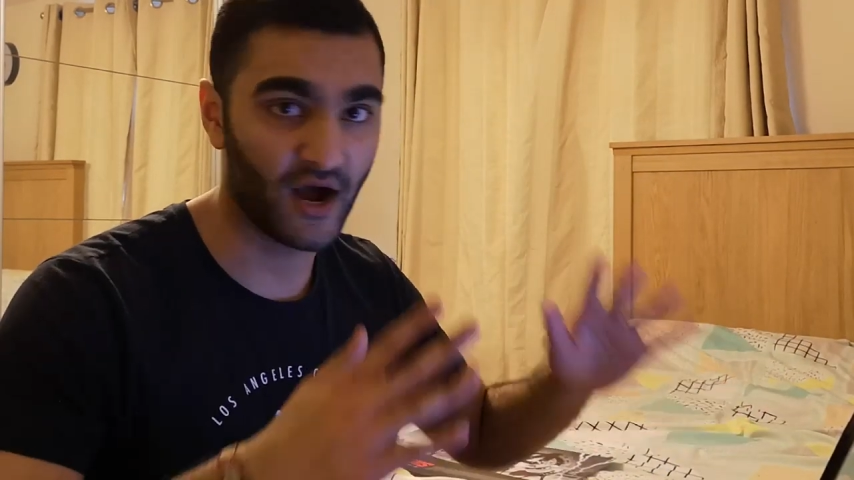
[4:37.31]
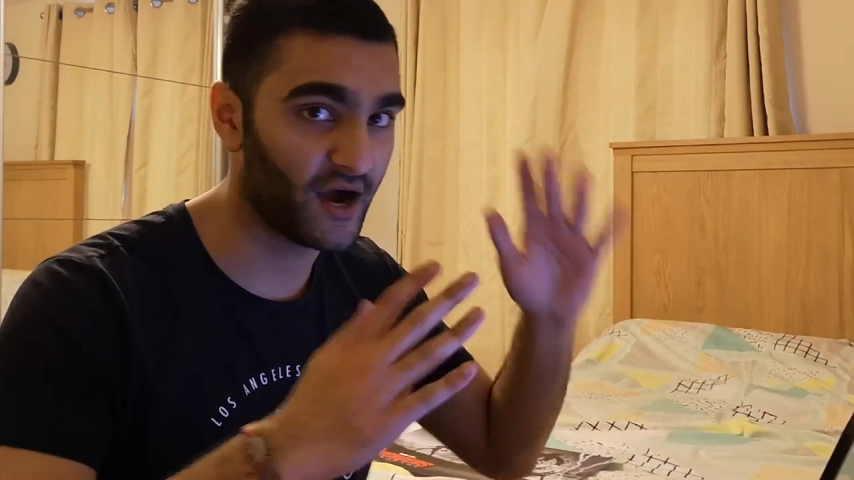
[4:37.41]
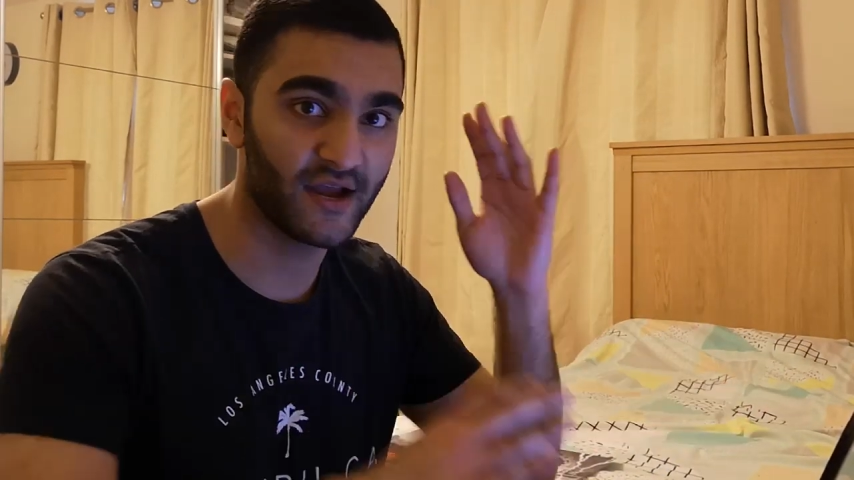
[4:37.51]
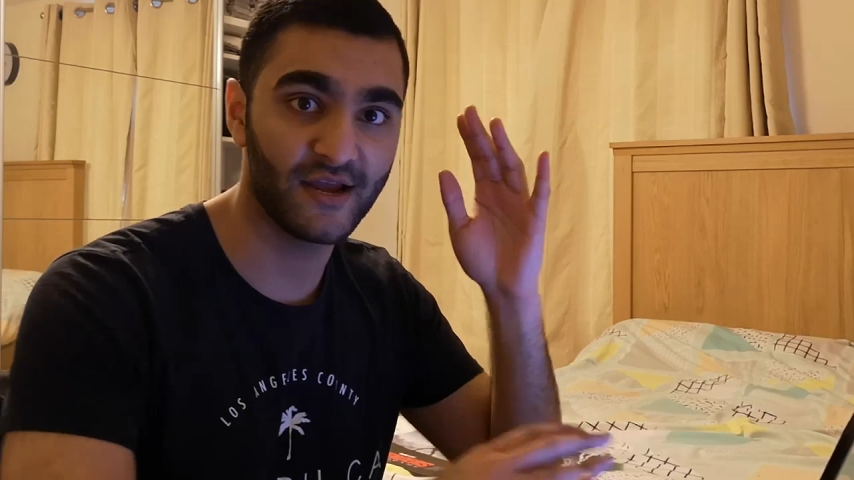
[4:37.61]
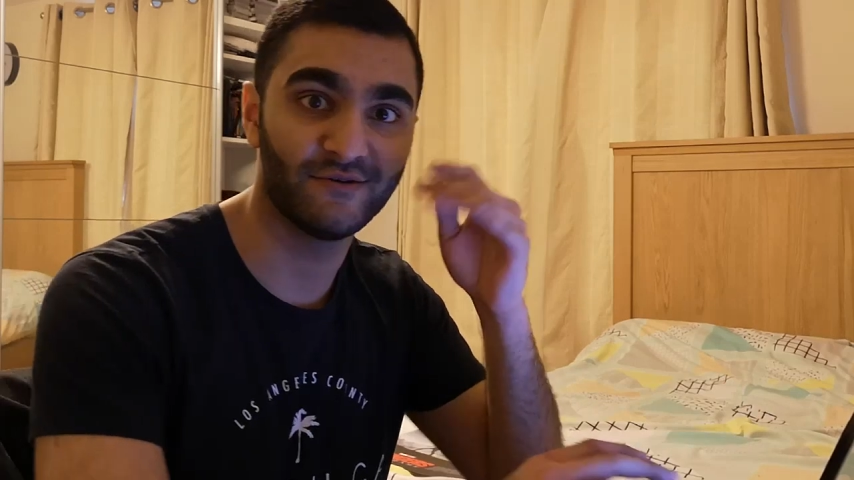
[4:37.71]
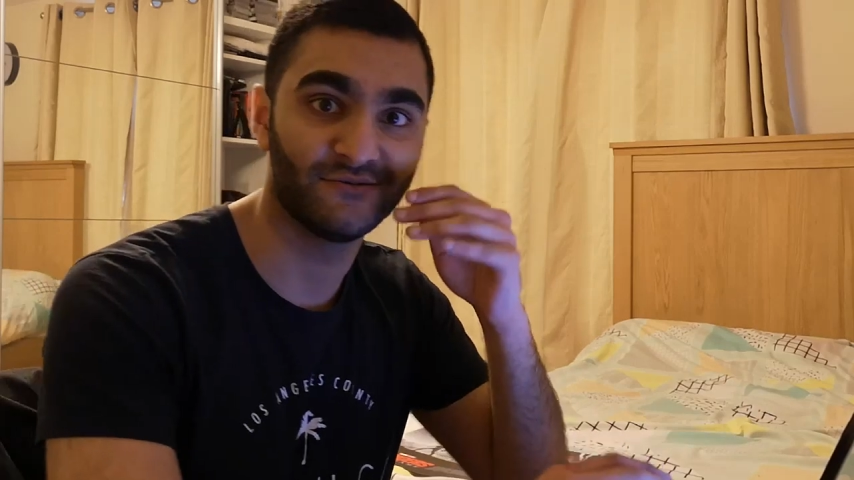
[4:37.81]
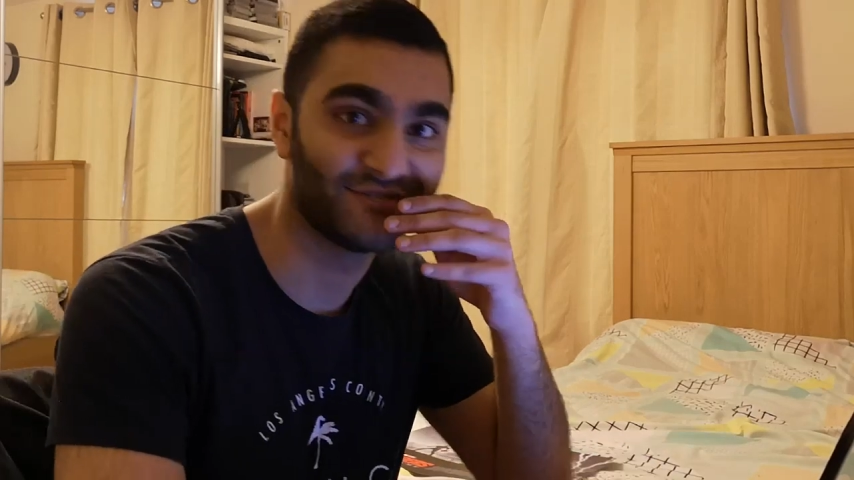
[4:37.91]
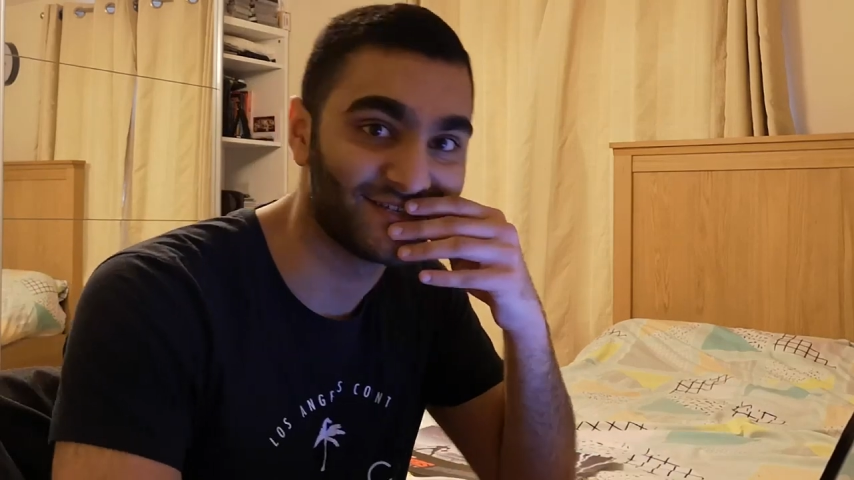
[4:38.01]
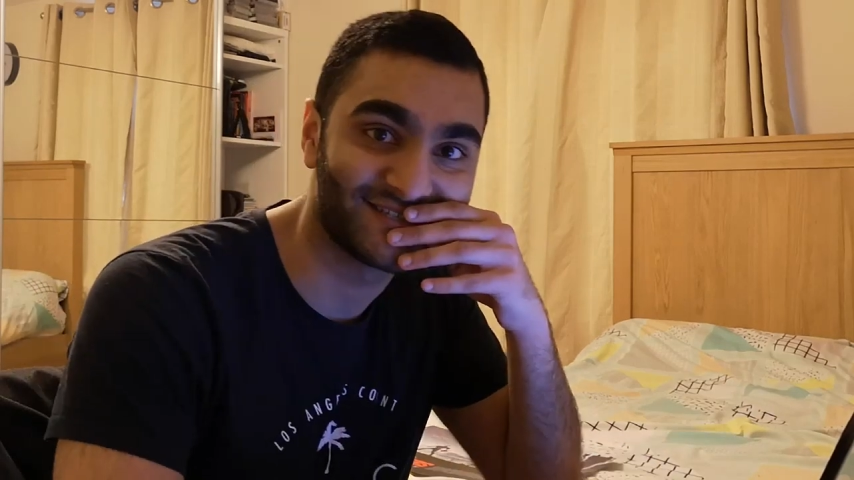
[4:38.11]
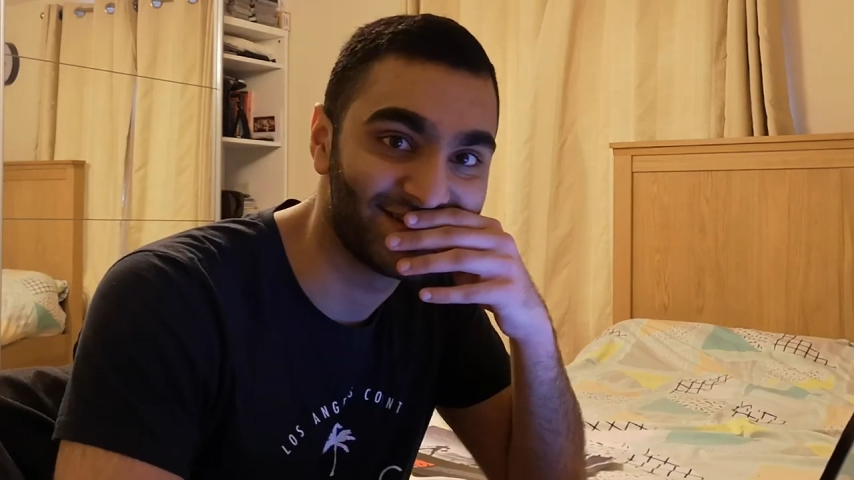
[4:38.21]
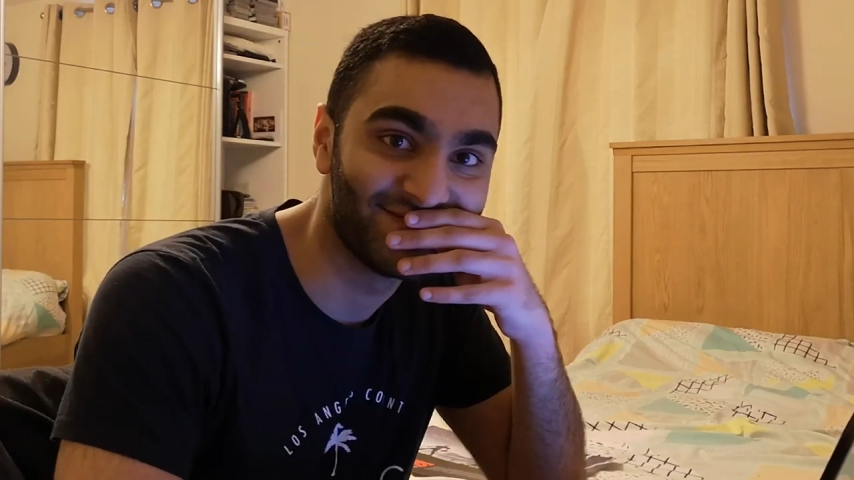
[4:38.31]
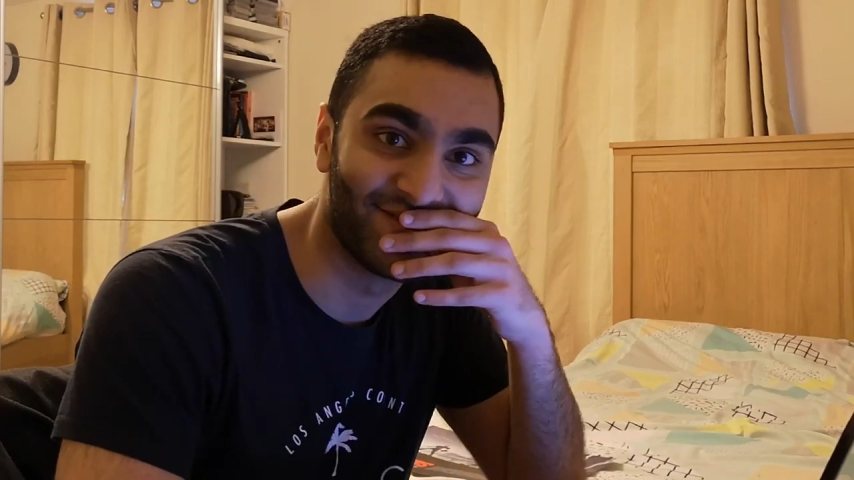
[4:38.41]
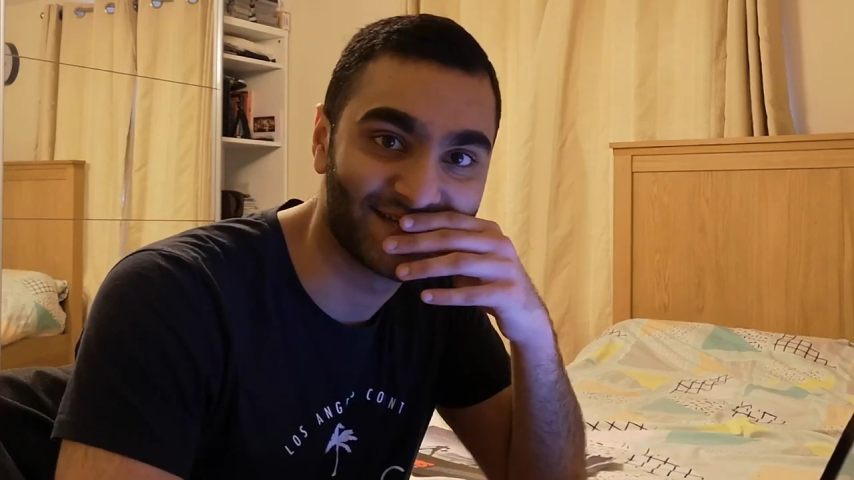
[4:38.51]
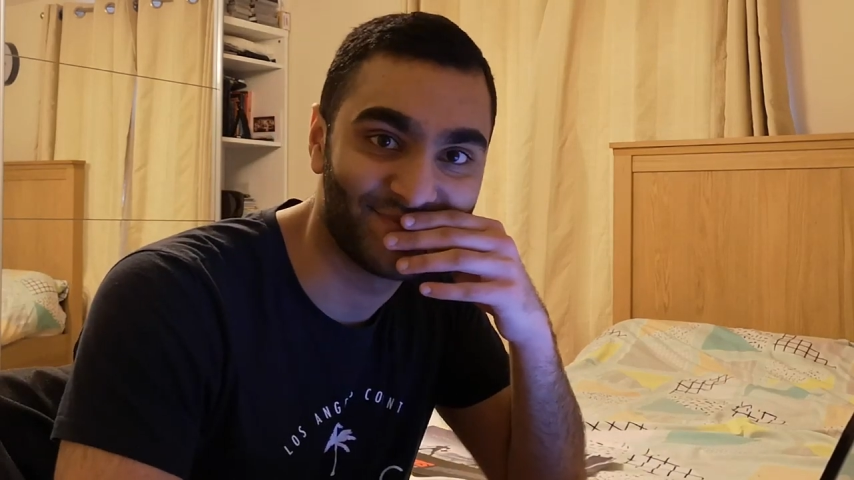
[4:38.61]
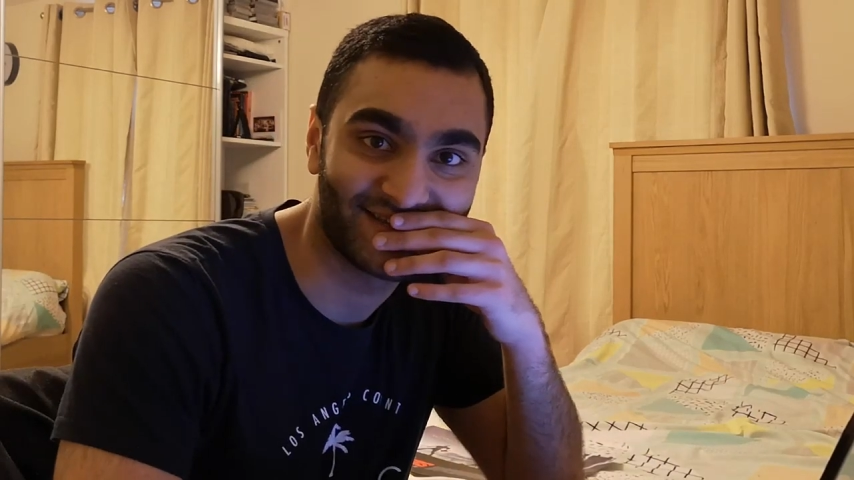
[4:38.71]
I just did not
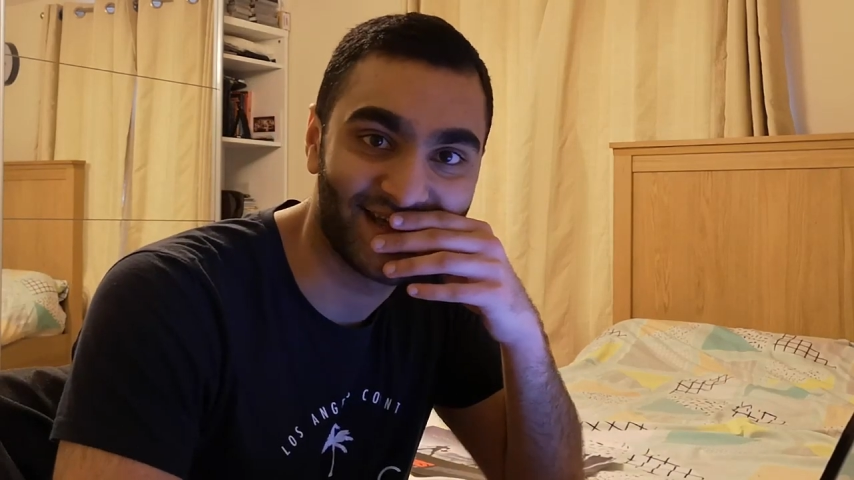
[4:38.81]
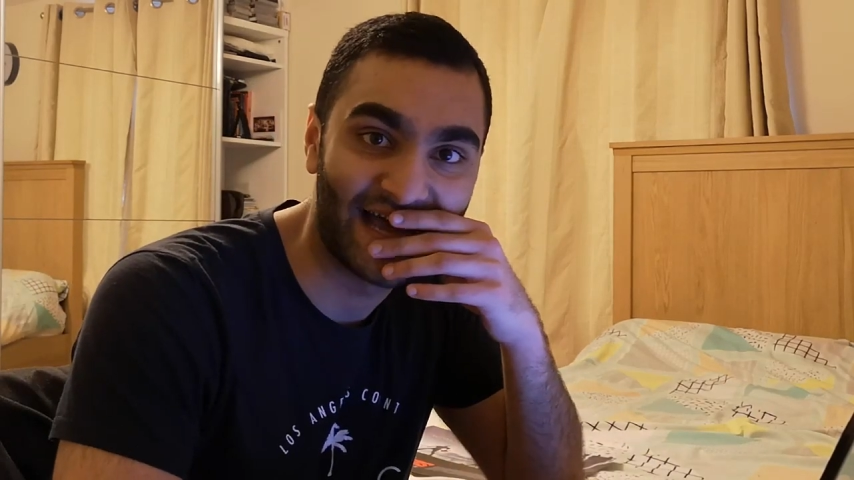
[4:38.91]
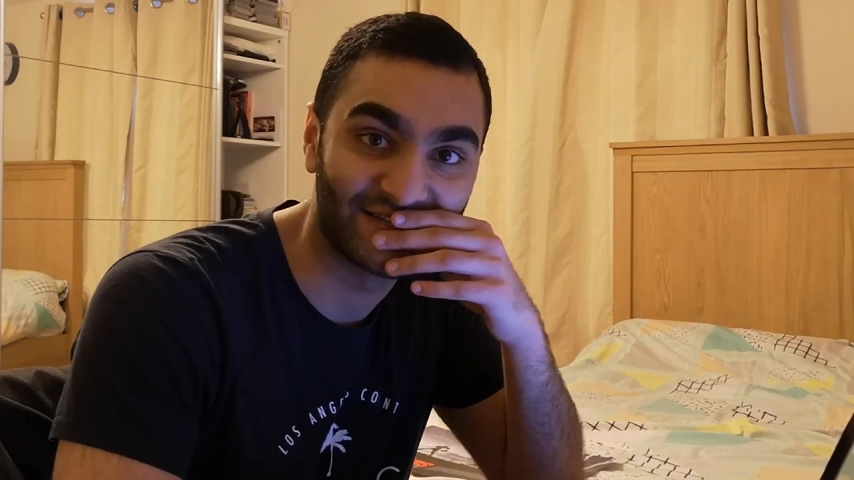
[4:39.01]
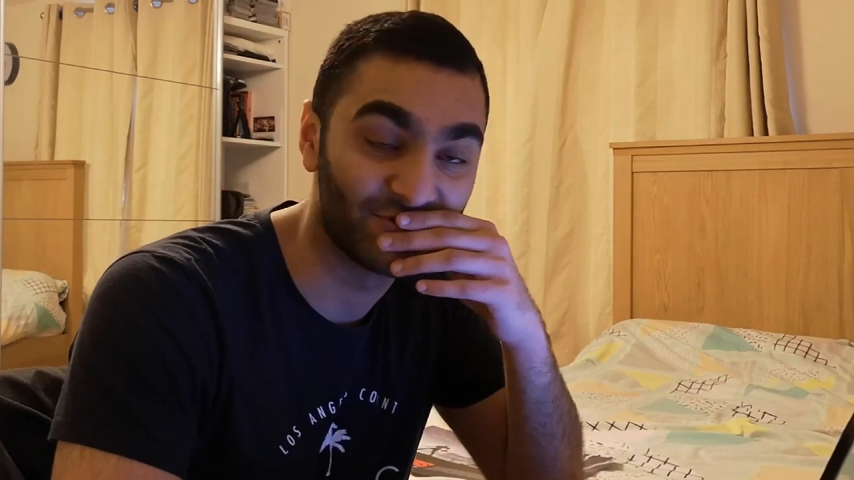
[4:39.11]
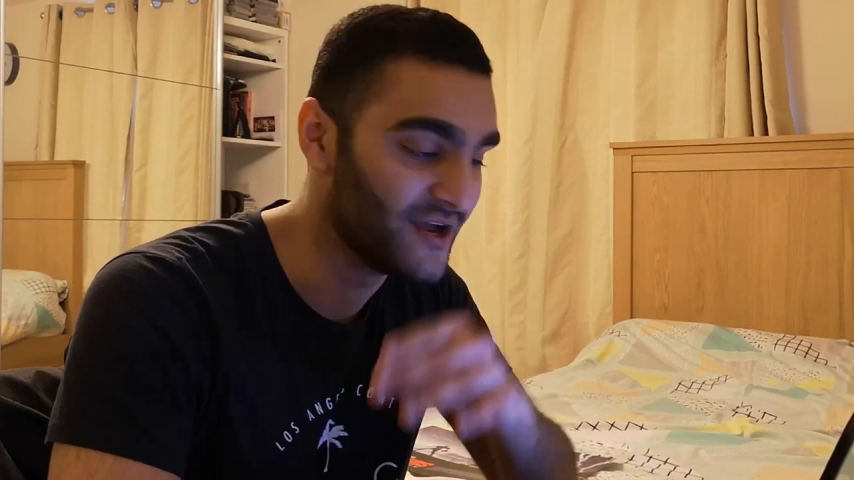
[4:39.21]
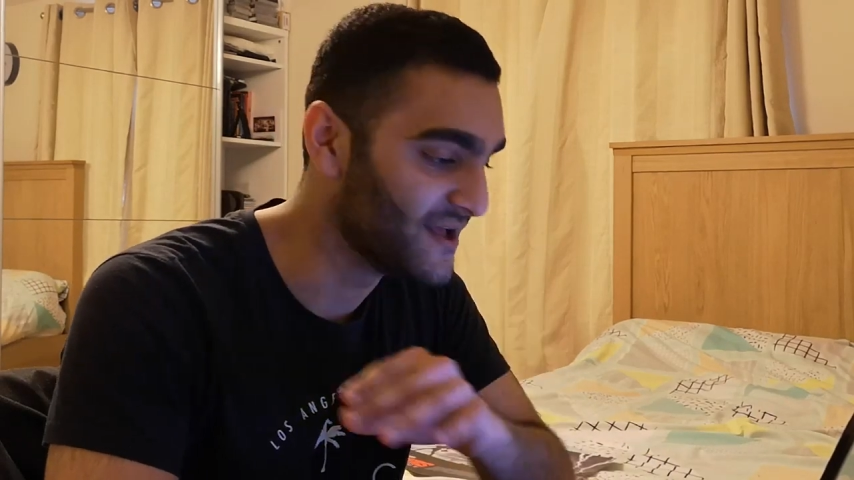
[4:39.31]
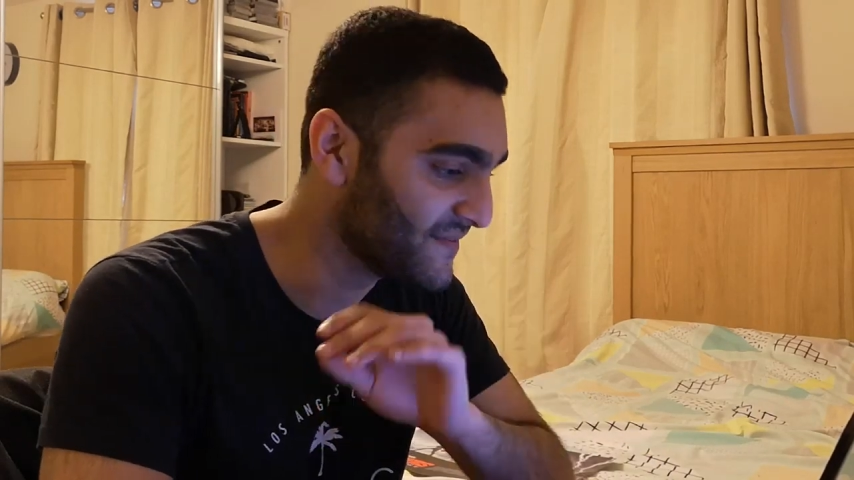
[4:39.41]
expect that at all.